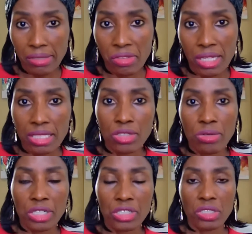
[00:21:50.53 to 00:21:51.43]
if that's the
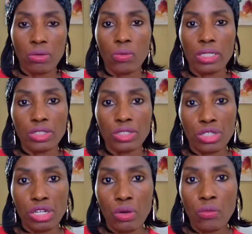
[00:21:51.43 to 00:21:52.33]
direction they wanted to
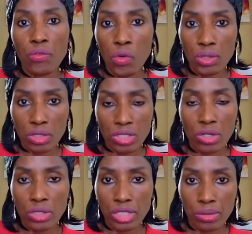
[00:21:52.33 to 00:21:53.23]
go for the
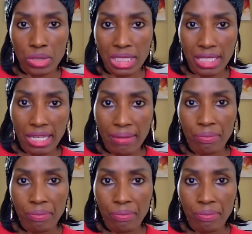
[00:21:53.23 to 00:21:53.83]
song Jerusalem.